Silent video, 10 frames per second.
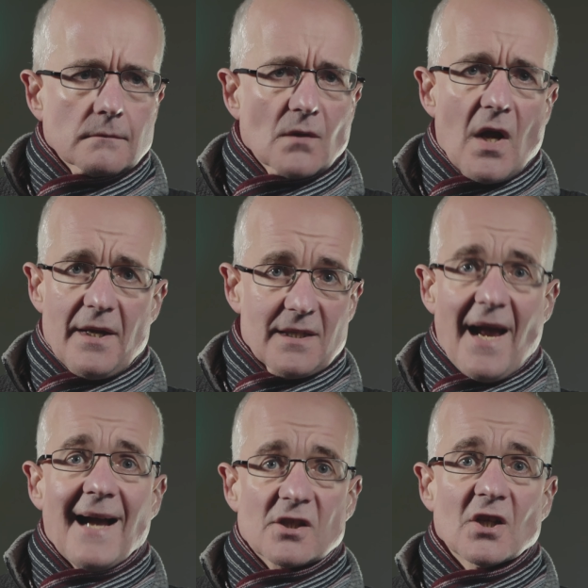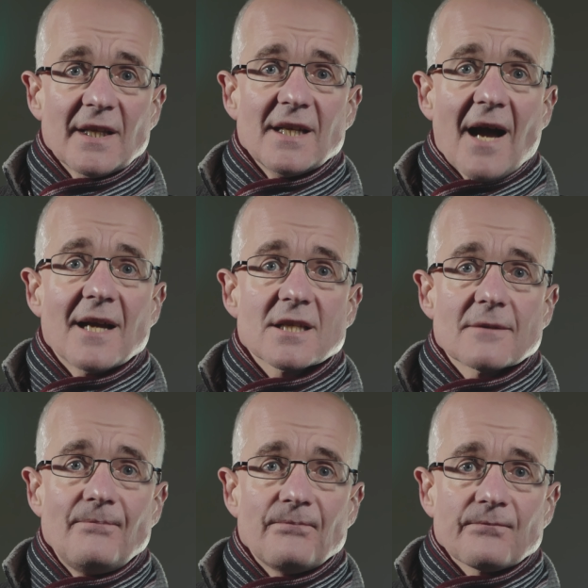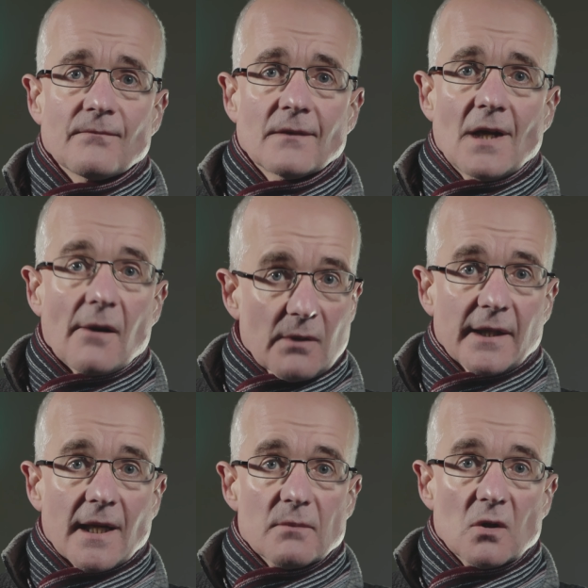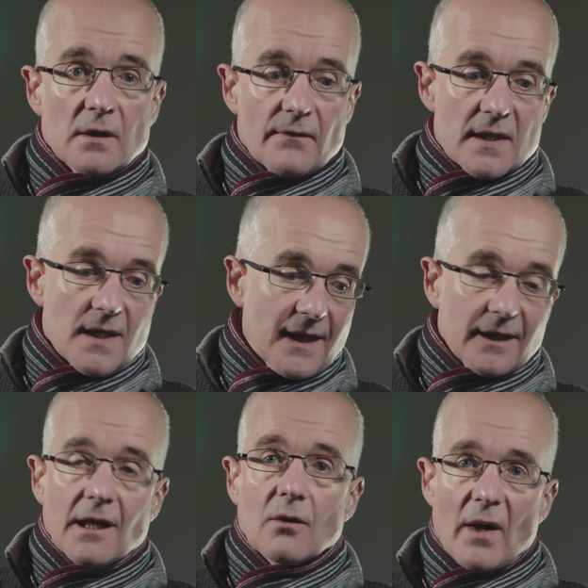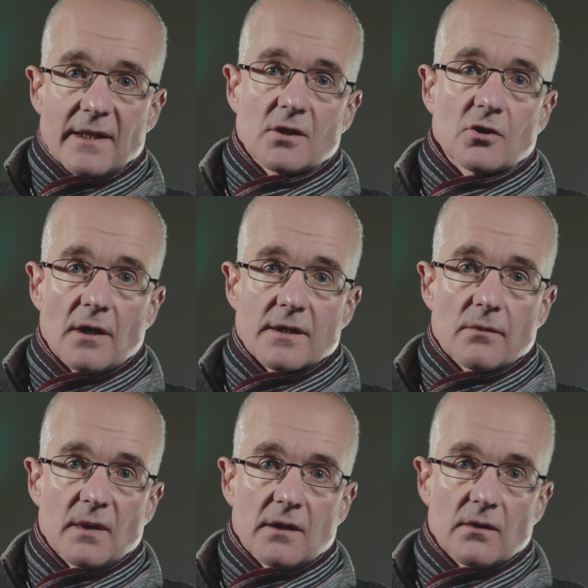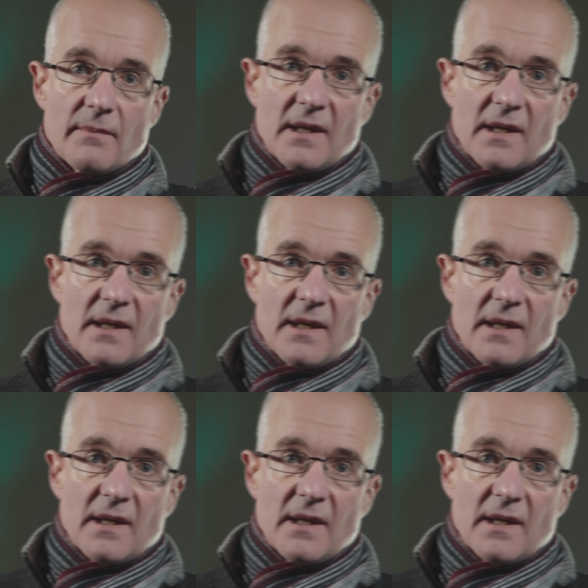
It's actually nice. I'm going to get more of this and I can't wait to try some of the other